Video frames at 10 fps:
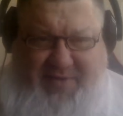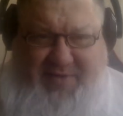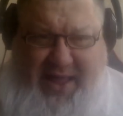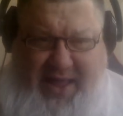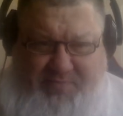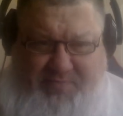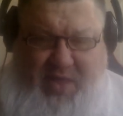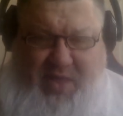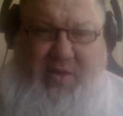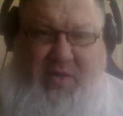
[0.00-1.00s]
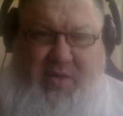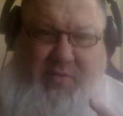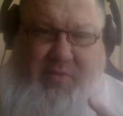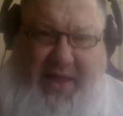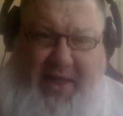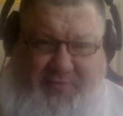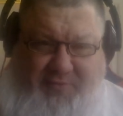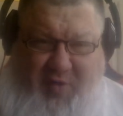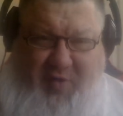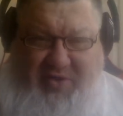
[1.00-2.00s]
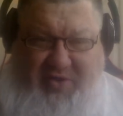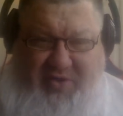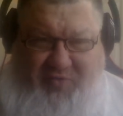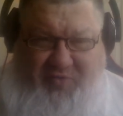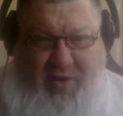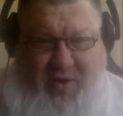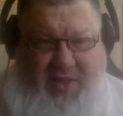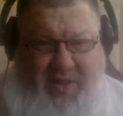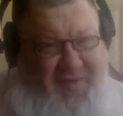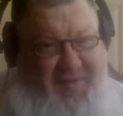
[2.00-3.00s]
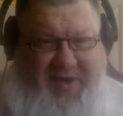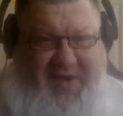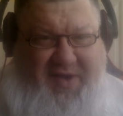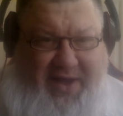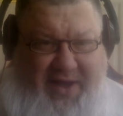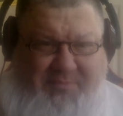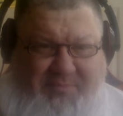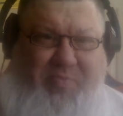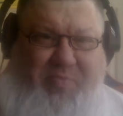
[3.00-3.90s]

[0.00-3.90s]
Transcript: day. Thank you so much for listening in.